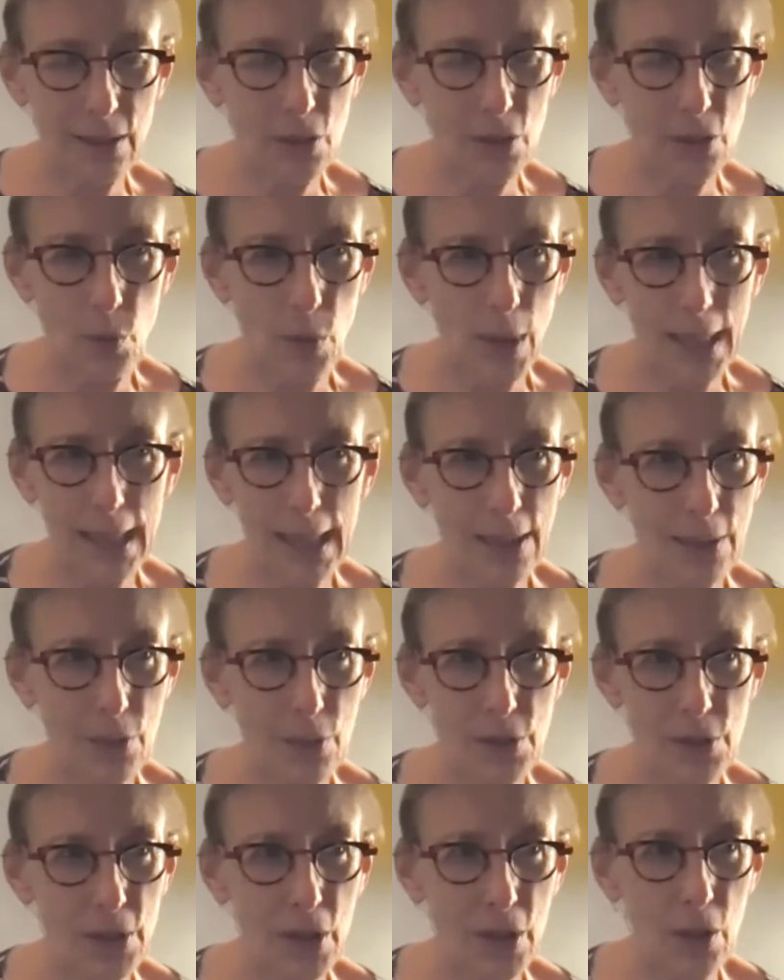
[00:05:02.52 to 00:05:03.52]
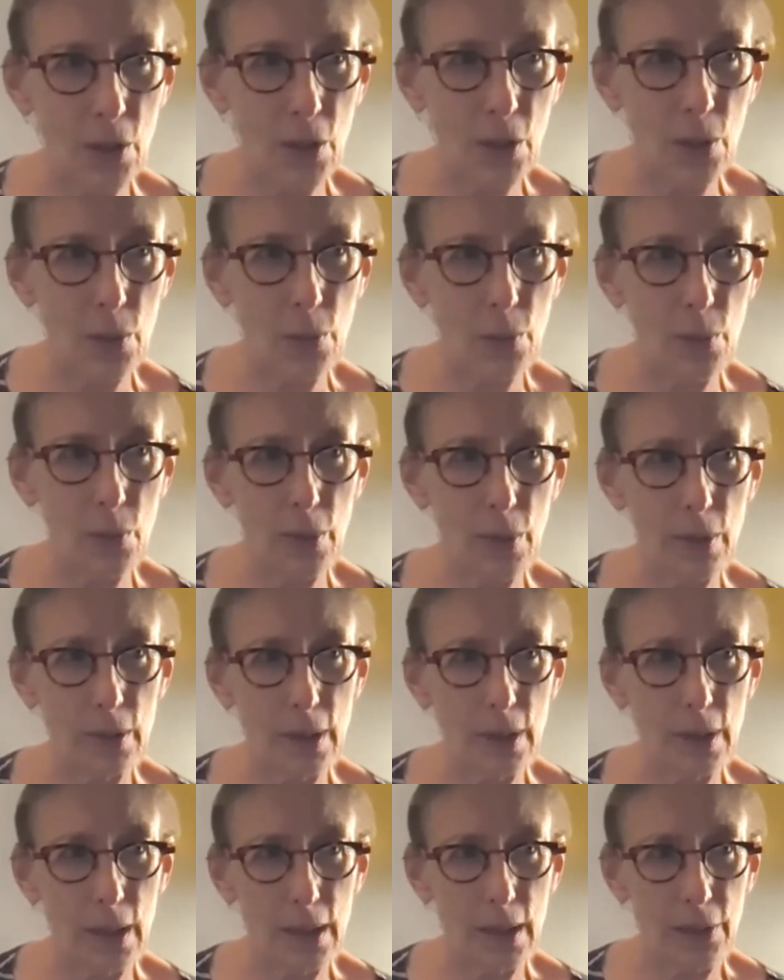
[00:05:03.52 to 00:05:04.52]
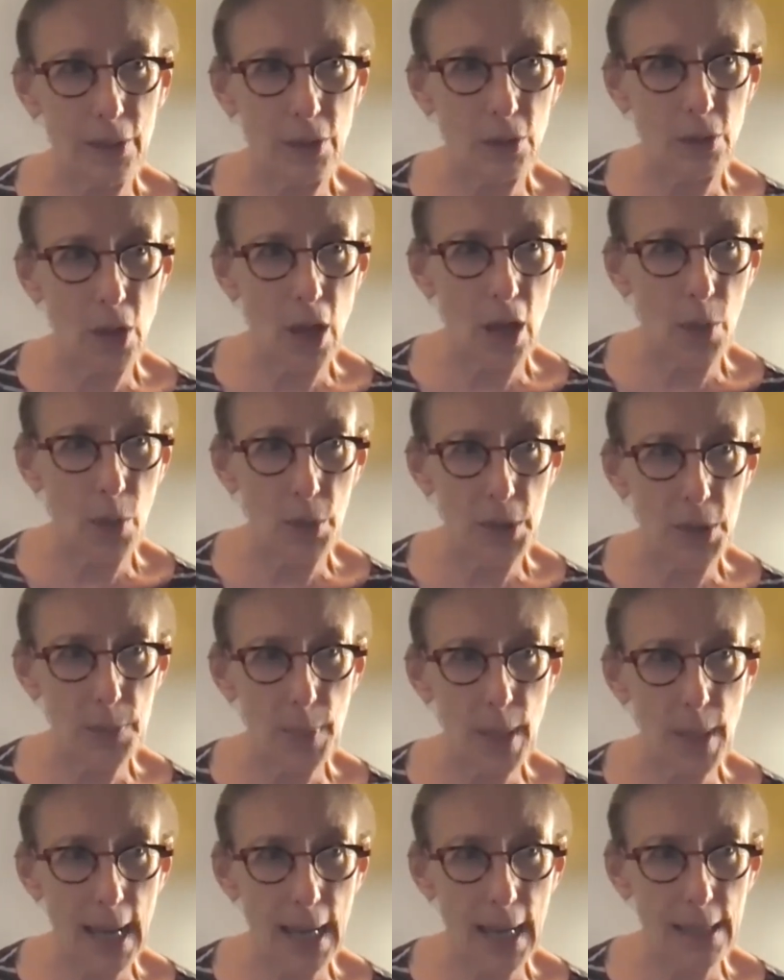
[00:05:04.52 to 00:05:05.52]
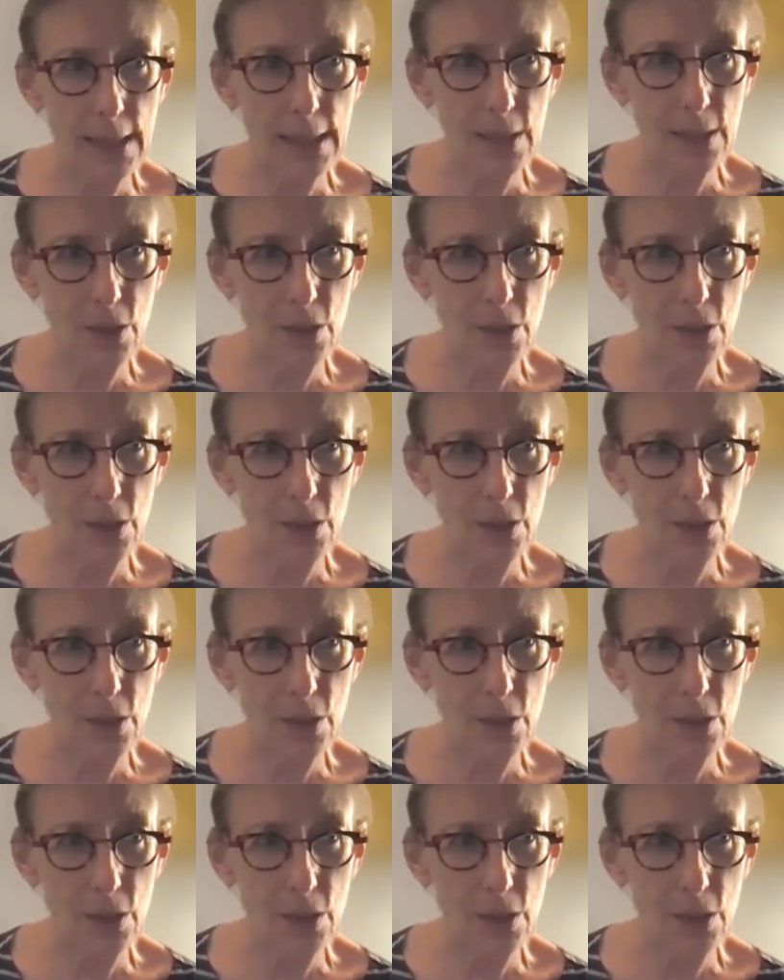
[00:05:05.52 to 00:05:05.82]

20 years ago, the law was passed